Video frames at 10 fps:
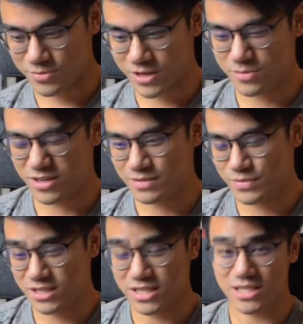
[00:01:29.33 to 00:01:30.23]
I emailed him,
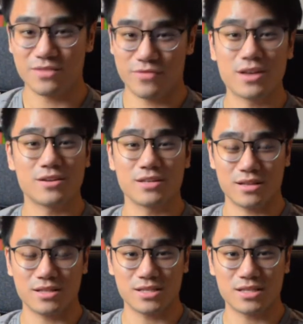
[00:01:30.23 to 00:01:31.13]
this
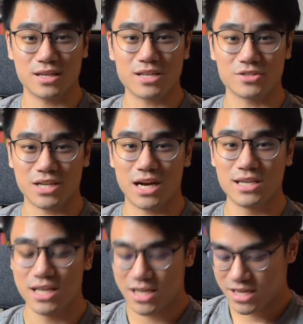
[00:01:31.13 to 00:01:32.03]
is an
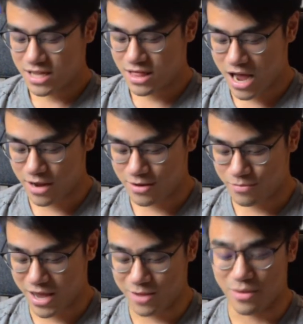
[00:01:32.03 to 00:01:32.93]
exercise that
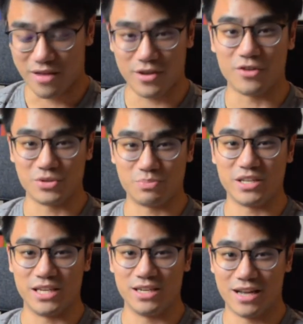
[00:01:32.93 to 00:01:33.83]
made my fingers
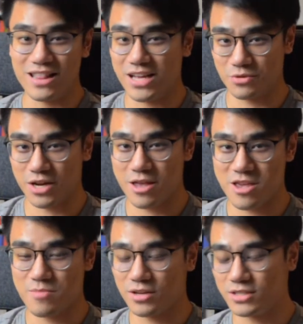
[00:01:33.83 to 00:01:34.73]
bleed. That's what I
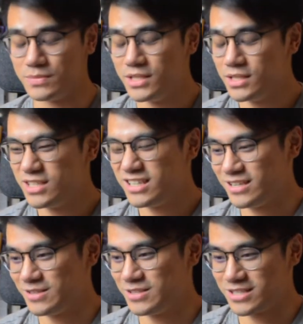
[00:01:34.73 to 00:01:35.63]
emailed him.
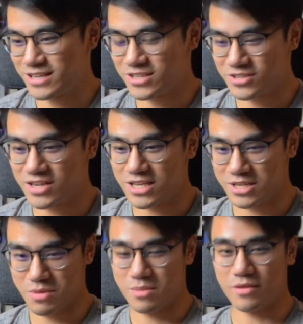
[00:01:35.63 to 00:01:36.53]
This is an exercise
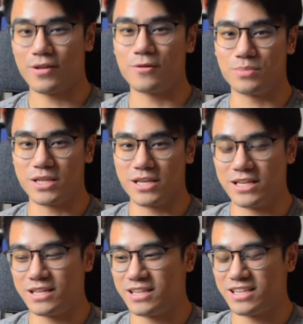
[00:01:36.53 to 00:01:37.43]
that made my finger bleed,
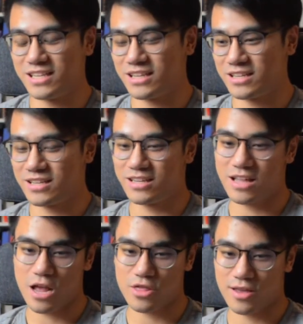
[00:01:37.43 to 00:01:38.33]
and then
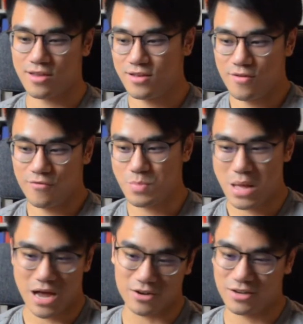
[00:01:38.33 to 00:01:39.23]
I think from
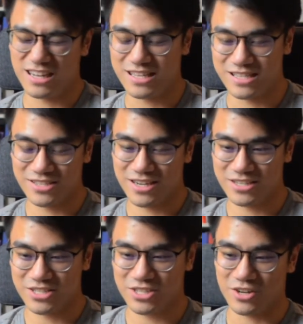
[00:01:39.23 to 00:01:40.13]
then on I
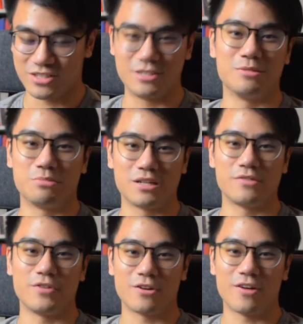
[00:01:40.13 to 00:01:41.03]
just called it the bloody
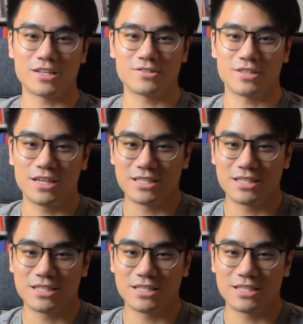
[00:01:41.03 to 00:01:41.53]
finger exercise.